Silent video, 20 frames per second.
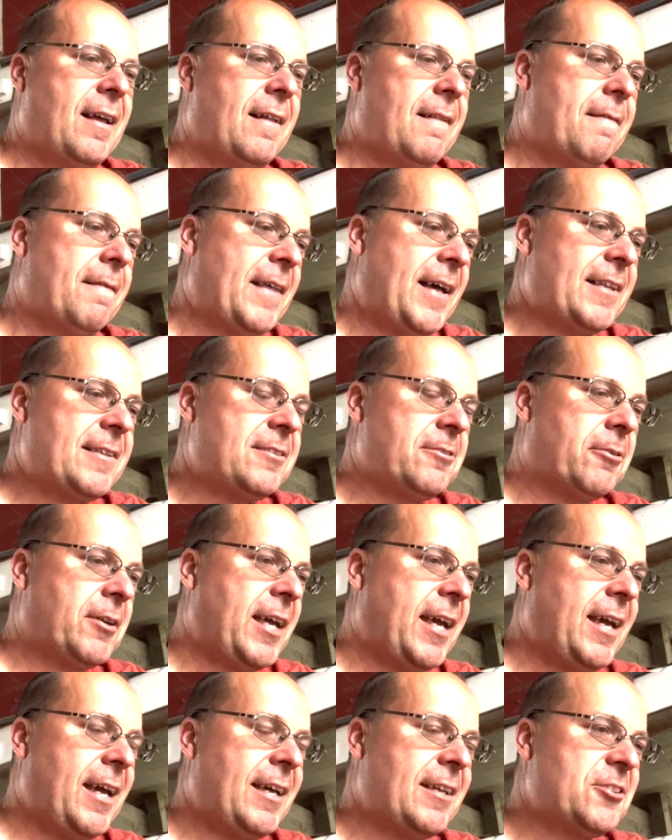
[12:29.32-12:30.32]
that's
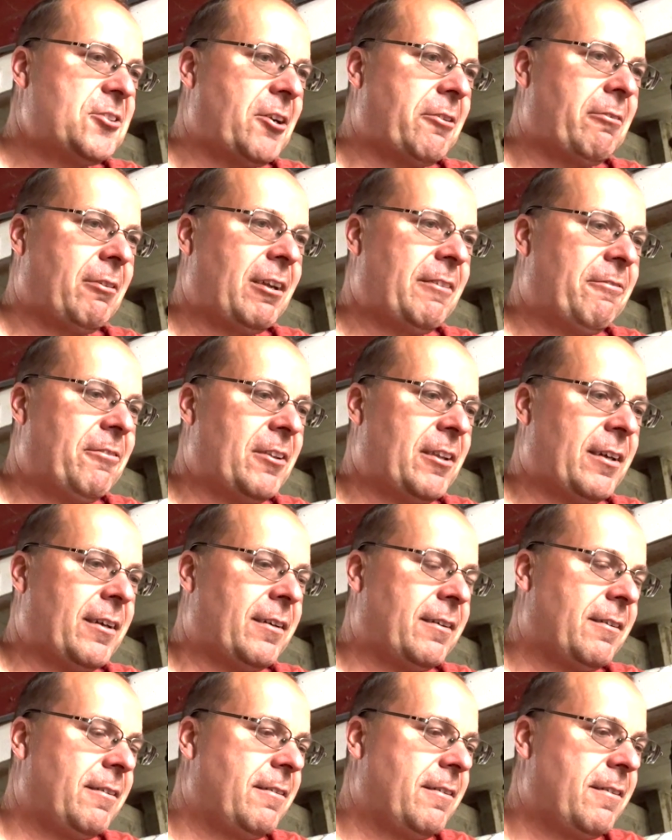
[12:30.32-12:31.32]
okay generally for the
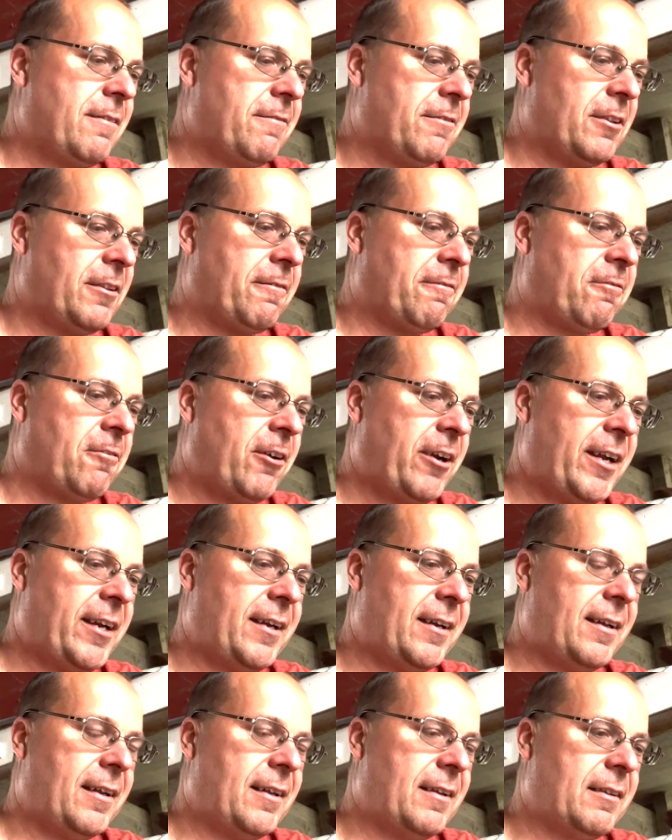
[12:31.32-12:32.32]
front,
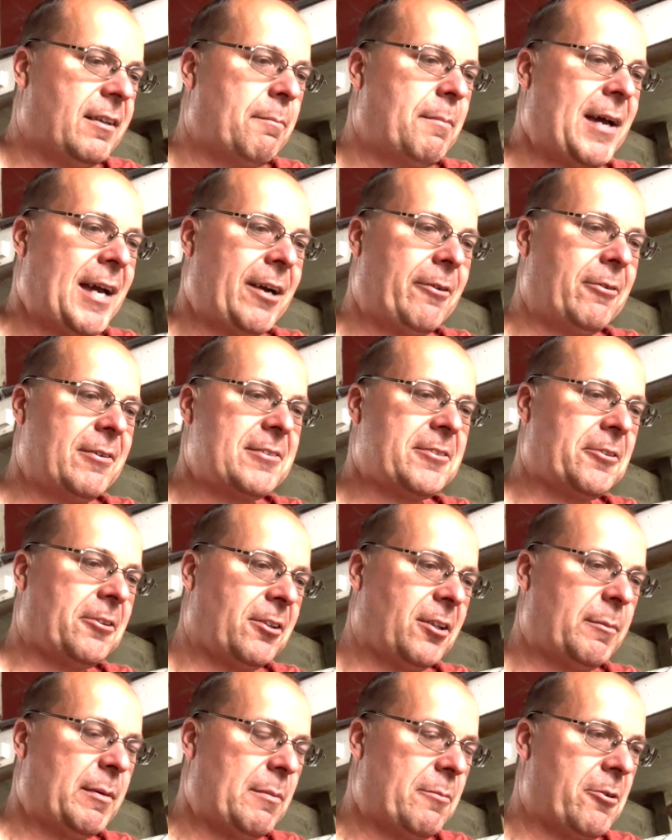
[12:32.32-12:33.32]
and the back ones are a
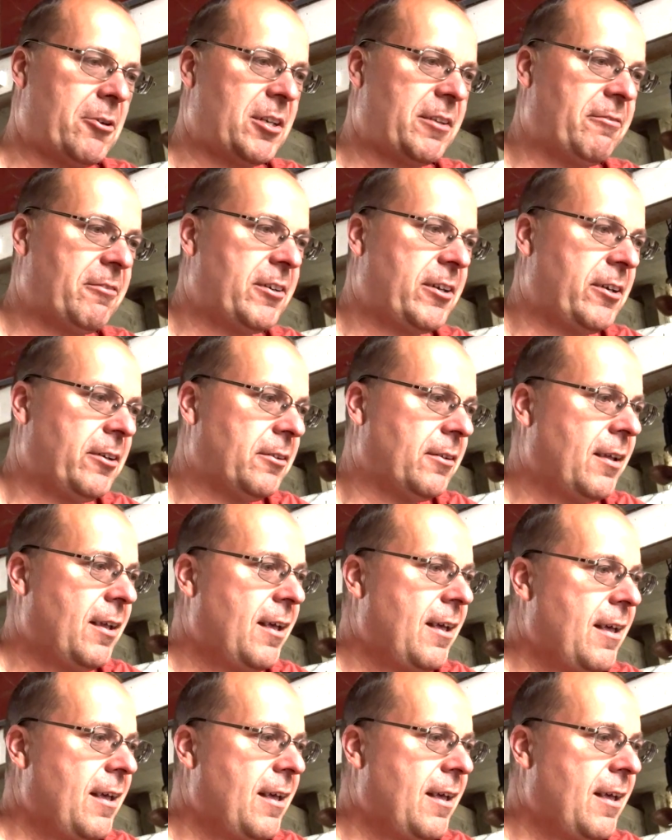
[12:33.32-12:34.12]
little bit more difficult.